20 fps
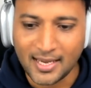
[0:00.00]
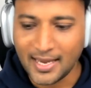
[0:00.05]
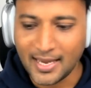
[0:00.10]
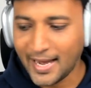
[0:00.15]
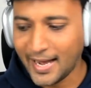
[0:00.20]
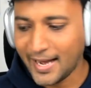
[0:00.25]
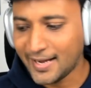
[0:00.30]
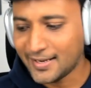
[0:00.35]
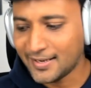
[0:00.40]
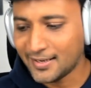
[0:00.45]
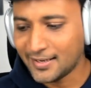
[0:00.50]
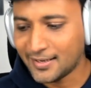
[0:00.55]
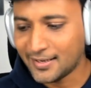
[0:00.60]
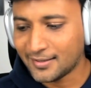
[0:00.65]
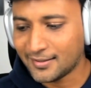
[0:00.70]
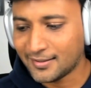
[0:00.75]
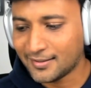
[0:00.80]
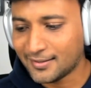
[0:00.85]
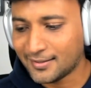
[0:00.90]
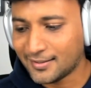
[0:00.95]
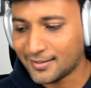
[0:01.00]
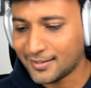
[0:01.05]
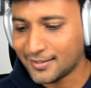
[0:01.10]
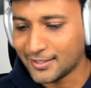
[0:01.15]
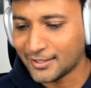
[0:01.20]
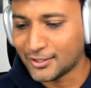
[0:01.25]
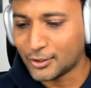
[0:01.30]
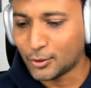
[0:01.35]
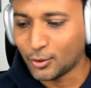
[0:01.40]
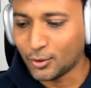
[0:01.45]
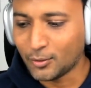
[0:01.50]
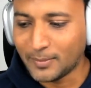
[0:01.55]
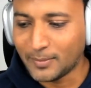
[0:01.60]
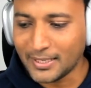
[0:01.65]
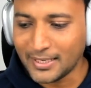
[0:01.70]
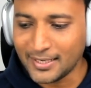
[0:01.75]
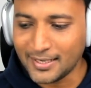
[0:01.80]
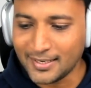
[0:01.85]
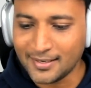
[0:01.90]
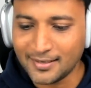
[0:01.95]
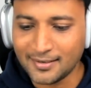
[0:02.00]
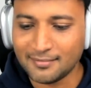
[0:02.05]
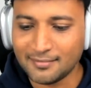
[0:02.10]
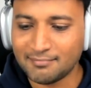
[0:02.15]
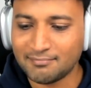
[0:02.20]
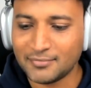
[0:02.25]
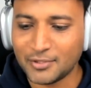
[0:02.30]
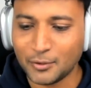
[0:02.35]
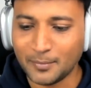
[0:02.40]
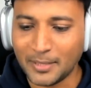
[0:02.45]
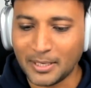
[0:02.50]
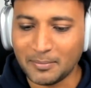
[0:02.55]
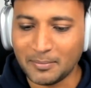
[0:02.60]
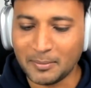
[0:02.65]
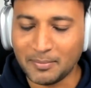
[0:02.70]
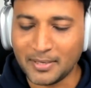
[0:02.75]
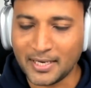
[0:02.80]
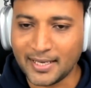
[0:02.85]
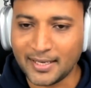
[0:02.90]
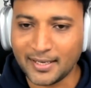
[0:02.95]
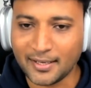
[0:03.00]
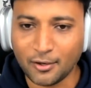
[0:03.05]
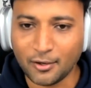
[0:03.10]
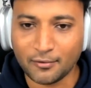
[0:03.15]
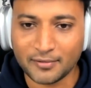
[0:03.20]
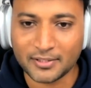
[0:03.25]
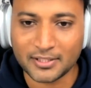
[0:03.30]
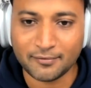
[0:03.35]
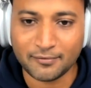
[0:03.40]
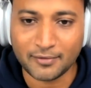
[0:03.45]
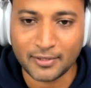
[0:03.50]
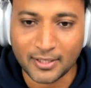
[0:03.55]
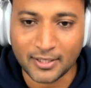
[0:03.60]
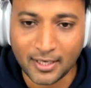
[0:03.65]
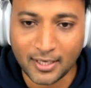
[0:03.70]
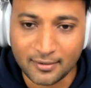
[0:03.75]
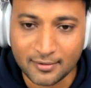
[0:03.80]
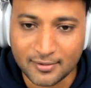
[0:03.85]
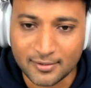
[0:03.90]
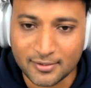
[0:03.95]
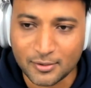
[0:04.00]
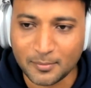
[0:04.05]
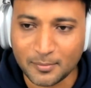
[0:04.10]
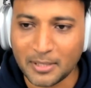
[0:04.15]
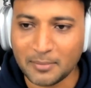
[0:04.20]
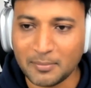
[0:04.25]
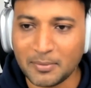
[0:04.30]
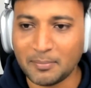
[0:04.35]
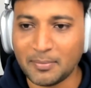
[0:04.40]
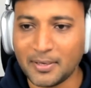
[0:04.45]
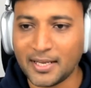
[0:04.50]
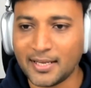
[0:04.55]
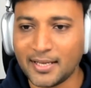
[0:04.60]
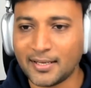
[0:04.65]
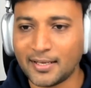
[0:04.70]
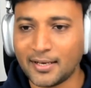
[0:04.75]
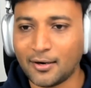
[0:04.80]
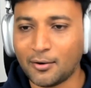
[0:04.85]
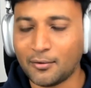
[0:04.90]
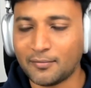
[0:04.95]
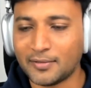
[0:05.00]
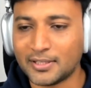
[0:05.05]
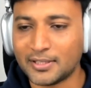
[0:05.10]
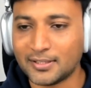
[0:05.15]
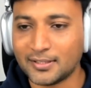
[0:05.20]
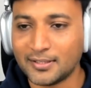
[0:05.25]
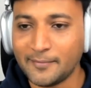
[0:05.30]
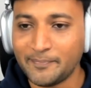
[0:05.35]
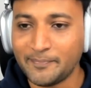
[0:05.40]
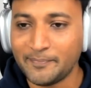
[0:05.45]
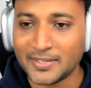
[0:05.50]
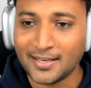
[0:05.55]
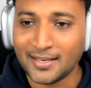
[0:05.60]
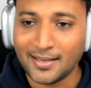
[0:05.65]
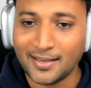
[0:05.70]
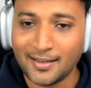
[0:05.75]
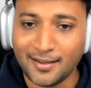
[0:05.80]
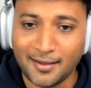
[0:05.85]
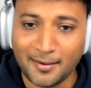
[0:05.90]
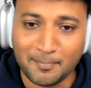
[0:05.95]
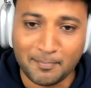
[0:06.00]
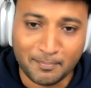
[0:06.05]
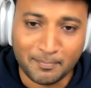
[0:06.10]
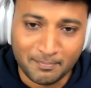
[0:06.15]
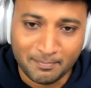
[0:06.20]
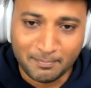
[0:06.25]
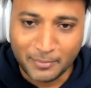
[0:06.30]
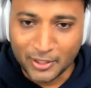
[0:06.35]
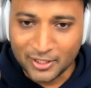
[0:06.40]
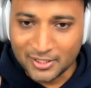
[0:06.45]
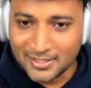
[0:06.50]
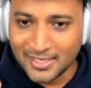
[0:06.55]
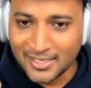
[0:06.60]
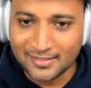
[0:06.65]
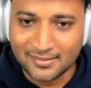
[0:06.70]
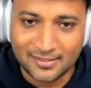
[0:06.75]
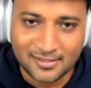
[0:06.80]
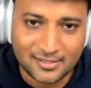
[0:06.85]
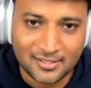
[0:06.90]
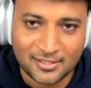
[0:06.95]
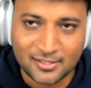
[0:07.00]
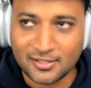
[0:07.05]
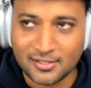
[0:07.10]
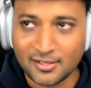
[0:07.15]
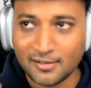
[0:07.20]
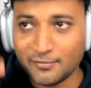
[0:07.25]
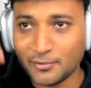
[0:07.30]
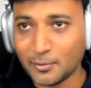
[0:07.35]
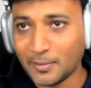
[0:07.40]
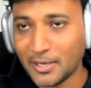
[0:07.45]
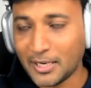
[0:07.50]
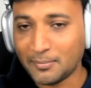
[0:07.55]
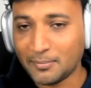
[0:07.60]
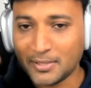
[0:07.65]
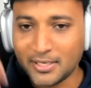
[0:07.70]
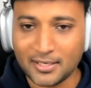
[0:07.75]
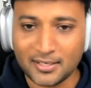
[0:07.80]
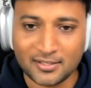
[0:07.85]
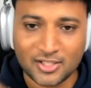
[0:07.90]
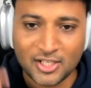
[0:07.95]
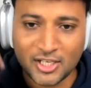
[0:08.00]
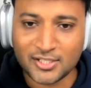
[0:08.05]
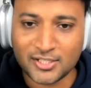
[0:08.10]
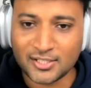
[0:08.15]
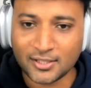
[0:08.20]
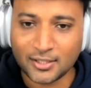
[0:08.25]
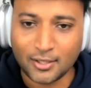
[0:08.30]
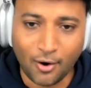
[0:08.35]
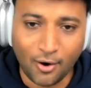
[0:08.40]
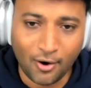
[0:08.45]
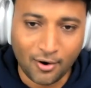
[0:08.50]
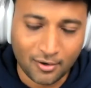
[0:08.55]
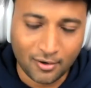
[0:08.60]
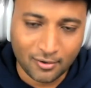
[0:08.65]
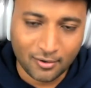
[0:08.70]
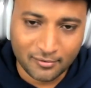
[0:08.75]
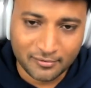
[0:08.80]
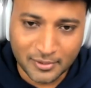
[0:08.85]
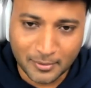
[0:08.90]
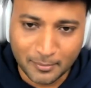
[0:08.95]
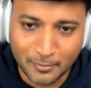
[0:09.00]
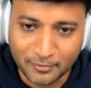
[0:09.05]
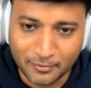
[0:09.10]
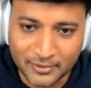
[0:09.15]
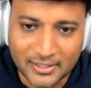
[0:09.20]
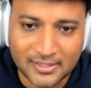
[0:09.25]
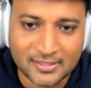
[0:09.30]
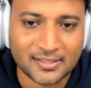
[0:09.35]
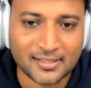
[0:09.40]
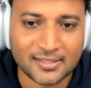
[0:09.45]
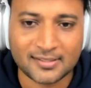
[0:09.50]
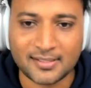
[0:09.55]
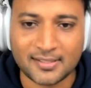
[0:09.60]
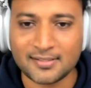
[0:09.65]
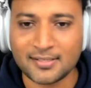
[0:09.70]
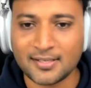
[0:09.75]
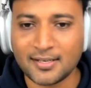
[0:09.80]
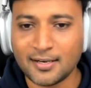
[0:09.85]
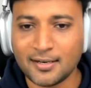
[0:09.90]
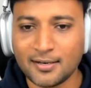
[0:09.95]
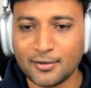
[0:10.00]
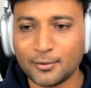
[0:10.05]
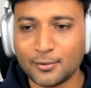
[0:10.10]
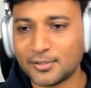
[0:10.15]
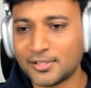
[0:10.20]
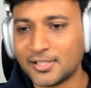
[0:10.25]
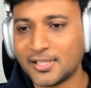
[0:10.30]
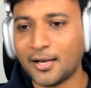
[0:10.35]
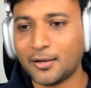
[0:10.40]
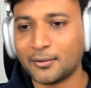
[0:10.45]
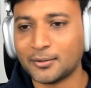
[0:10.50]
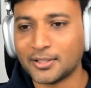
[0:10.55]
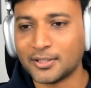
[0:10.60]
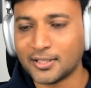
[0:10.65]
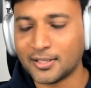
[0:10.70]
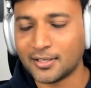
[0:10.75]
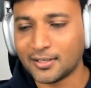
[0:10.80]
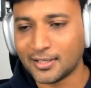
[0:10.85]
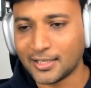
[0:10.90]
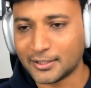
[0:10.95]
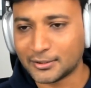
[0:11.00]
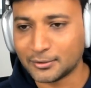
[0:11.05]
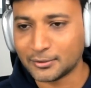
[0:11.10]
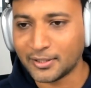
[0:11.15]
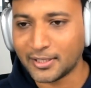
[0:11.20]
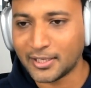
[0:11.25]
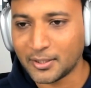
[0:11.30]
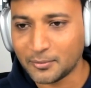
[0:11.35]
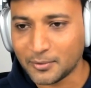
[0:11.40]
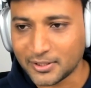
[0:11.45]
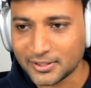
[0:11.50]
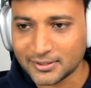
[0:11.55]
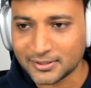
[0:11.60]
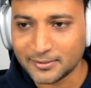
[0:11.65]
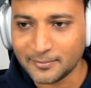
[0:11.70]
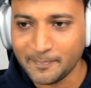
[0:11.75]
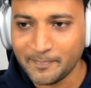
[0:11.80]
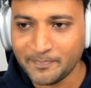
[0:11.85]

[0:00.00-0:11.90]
And it could be, you might be playing around with different colors, you might be playing around with uh, personalization itself, you might be changing the order of some of these things, etc., to see how the click-through rate works.